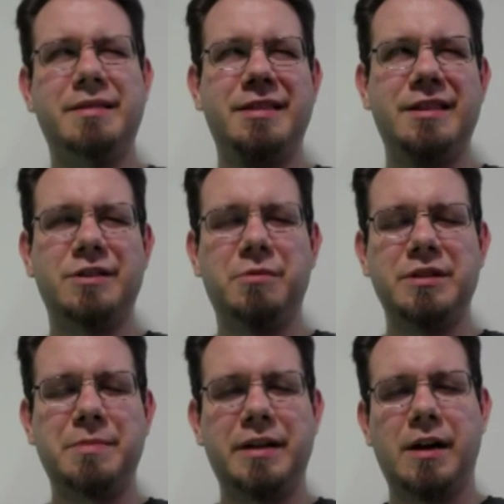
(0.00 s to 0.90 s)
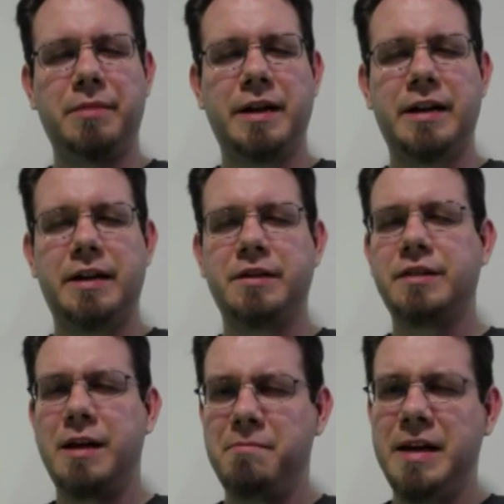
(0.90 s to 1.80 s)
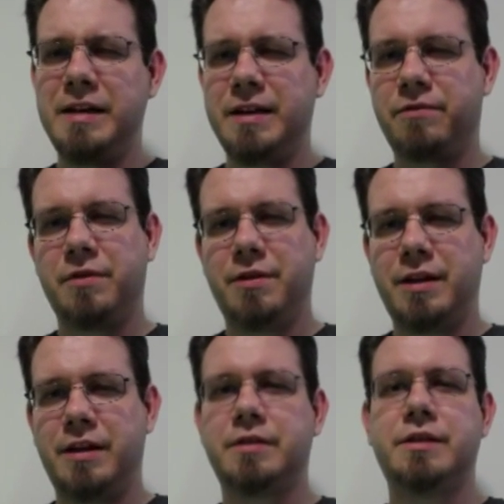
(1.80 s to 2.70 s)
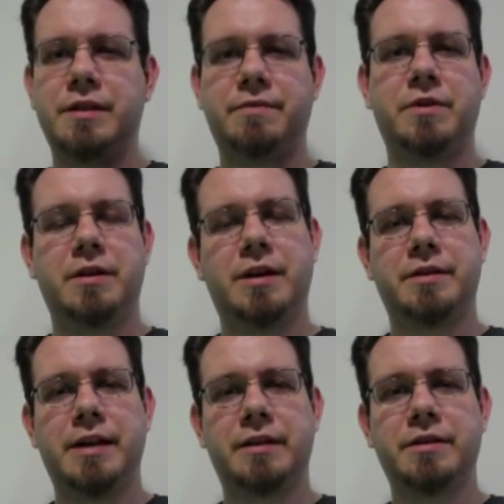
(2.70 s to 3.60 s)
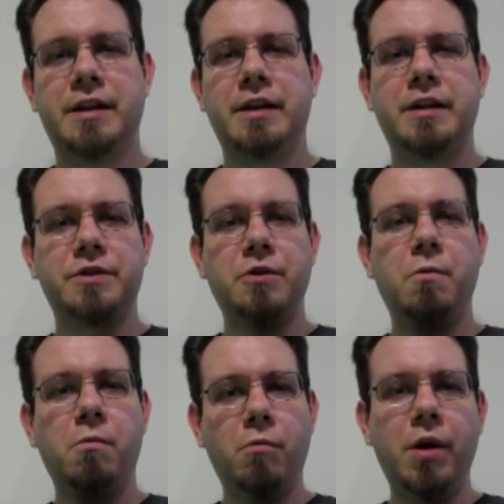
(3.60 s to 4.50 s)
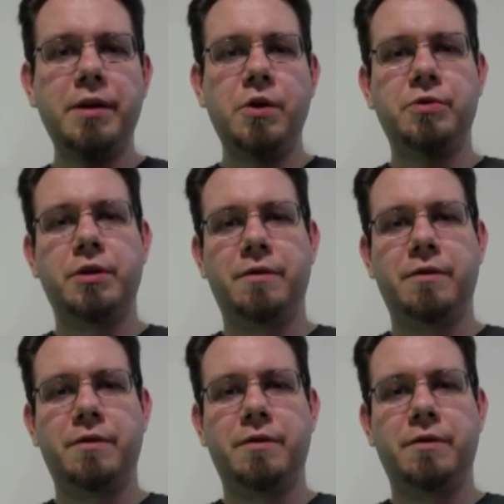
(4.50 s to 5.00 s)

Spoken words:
this one's a bit complicated because it can mean different things in different contexts. So one notion of